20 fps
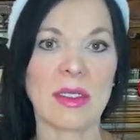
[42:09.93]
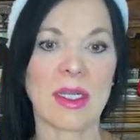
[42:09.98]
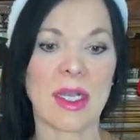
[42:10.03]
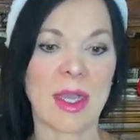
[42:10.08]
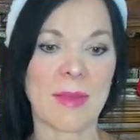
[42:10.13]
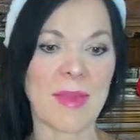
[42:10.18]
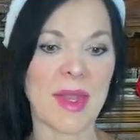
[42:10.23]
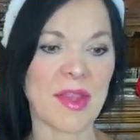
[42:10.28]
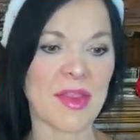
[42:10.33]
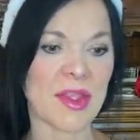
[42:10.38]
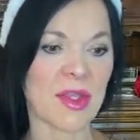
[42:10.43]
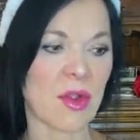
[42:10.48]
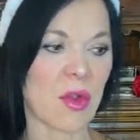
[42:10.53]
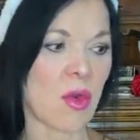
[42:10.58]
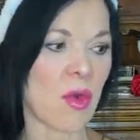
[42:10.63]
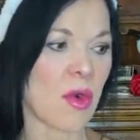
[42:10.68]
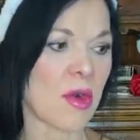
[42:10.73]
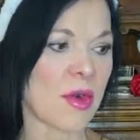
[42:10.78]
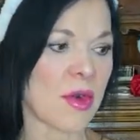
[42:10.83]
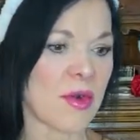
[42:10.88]
I'm on the
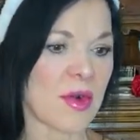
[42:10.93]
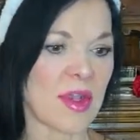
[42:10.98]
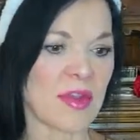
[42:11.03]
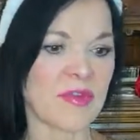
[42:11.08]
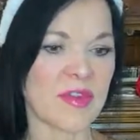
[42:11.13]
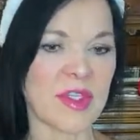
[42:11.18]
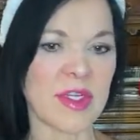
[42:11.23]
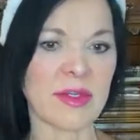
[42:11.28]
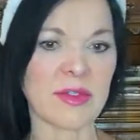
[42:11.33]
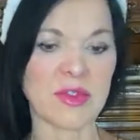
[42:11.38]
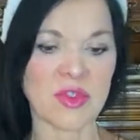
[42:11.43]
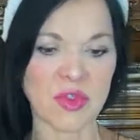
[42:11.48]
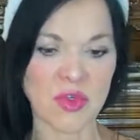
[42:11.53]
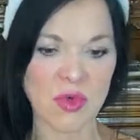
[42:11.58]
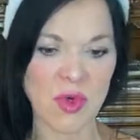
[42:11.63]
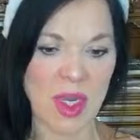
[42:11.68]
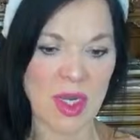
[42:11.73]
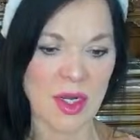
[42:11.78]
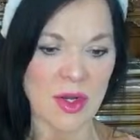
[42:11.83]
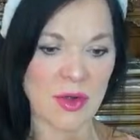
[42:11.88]
corner of, you know,
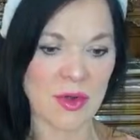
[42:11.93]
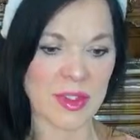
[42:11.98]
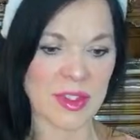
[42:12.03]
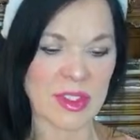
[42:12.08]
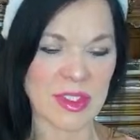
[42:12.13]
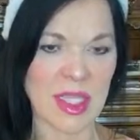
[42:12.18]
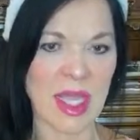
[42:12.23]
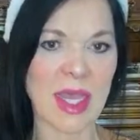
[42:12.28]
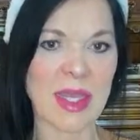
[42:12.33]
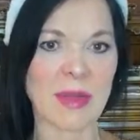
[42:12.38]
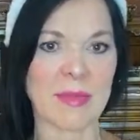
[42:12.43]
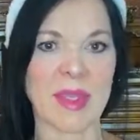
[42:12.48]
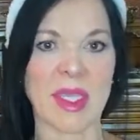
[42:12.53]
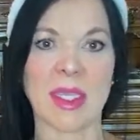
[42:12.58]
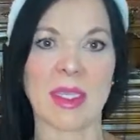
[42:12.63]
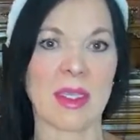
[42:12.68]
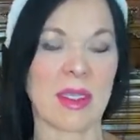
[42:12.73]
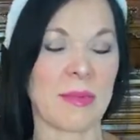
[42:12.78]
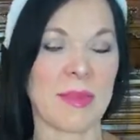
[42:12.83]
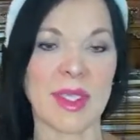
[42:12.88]
Trucker and
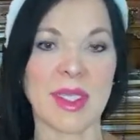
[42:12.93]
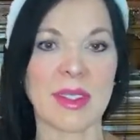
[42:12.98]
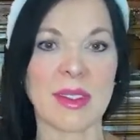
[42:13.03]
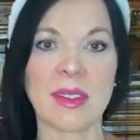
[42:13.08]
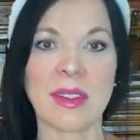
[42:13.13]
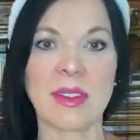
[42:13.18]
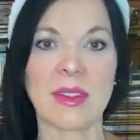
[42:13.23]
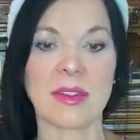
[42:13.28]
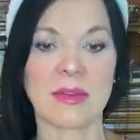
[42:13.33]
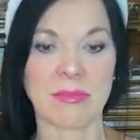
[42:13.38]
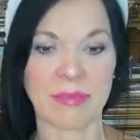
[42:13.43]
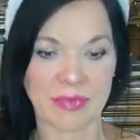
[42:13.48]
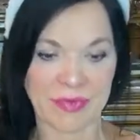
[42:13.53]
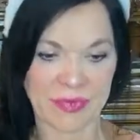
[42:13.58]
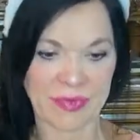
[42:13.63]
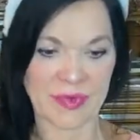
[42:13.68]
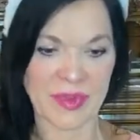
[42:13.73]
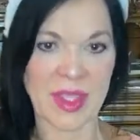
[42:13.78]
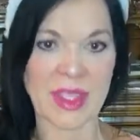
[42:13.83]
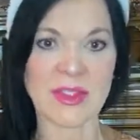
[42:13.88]
Sodomy. I mean,
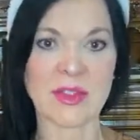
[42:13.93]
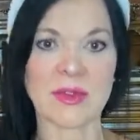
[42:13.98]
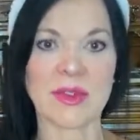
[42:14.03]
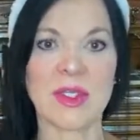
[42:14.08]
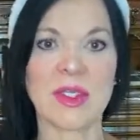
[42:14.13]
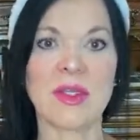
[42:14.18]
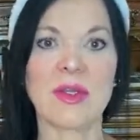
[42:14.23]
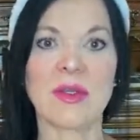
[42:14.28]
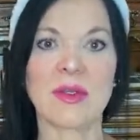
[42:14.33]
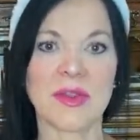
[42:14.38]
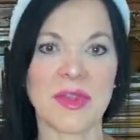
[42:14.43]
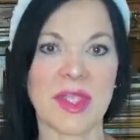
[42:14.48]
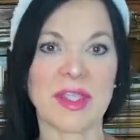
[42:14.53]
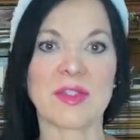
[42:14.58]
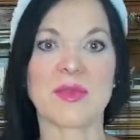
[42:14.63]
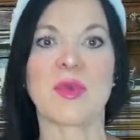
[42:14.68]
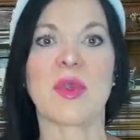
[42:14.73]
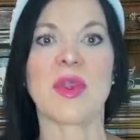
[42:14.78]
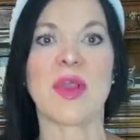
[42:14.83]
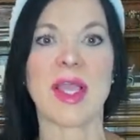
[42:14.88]
that's
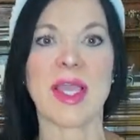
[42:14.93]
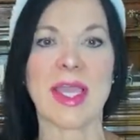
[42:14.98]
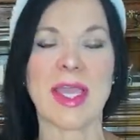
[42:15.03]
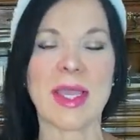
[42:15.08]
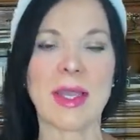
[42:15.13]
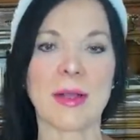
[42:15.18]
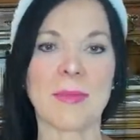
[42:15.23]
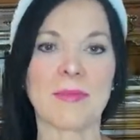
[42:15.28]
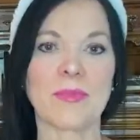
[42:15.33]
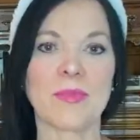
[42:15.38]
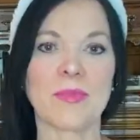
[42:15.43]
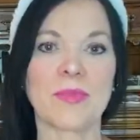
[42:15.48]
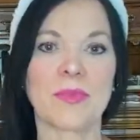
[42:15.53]
where I am.